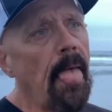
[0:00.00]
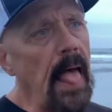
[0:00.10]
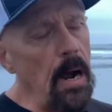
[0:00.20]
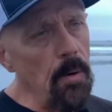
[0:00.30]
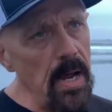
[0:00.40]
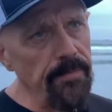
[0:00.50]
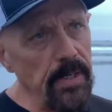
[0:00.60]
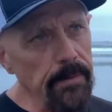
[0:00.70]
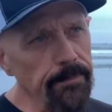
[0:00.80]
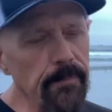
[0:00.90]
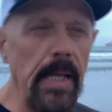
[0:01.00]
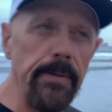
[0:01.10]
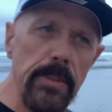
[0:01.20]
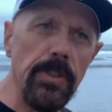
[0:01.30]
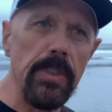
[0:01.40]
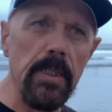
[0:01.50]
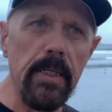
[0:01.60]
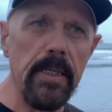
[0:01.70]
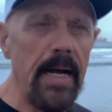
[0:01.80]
However, and this is a little,